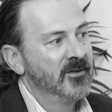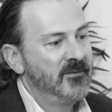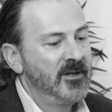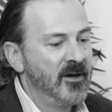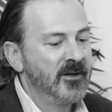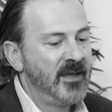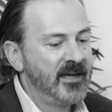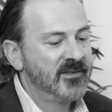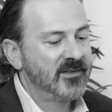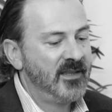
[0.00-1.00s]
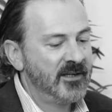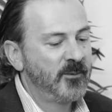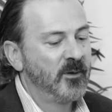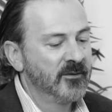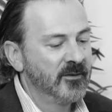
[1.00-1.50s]
Because if you go, that's
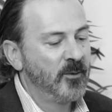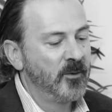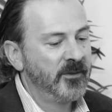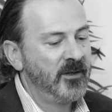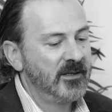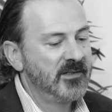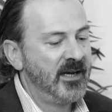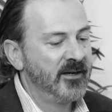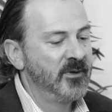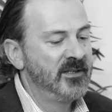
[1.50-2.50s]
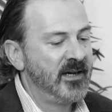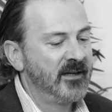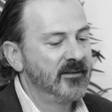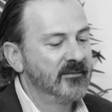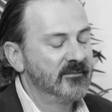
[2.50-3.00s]
that's one of the core things. How do we
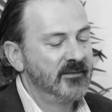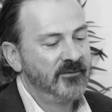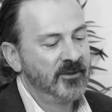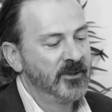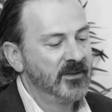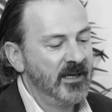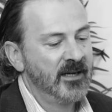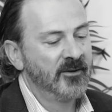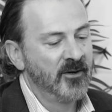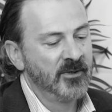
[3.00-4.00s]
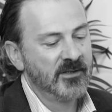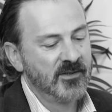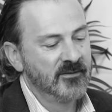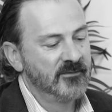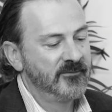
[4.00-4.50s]
take if you look at the
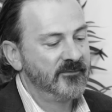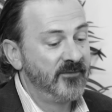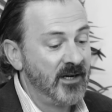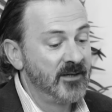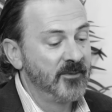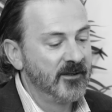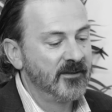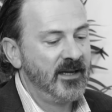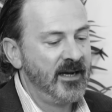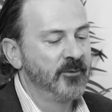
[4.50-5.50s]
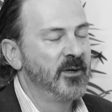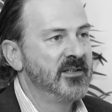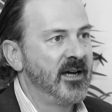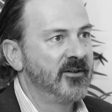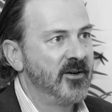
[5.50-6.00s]
economics of pharma, how do
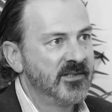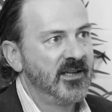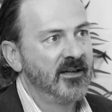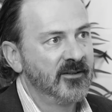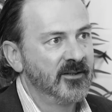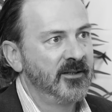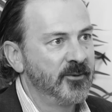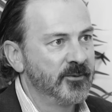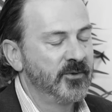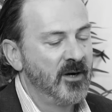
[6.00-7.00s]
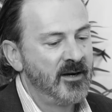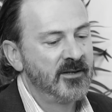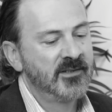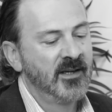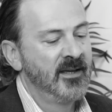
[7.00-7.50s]
we take cost out of clinical
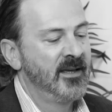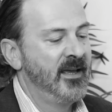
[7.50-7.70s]
trials?